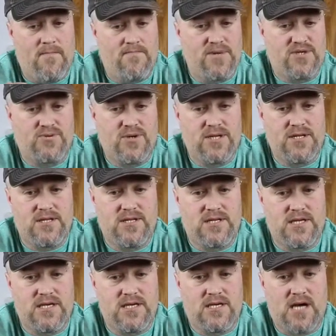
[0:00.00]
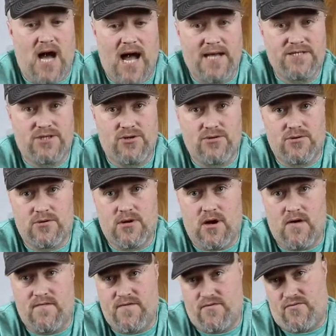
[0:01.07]
between the contour
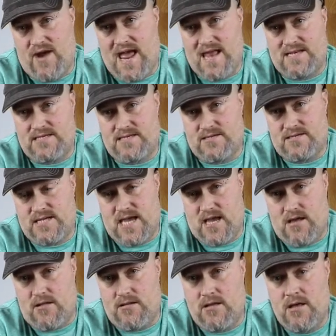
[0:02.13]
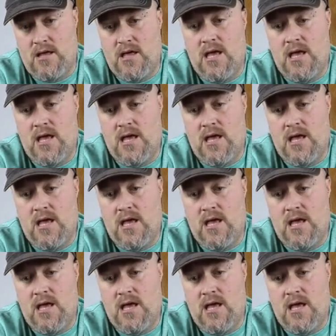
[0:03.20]
of the rat tail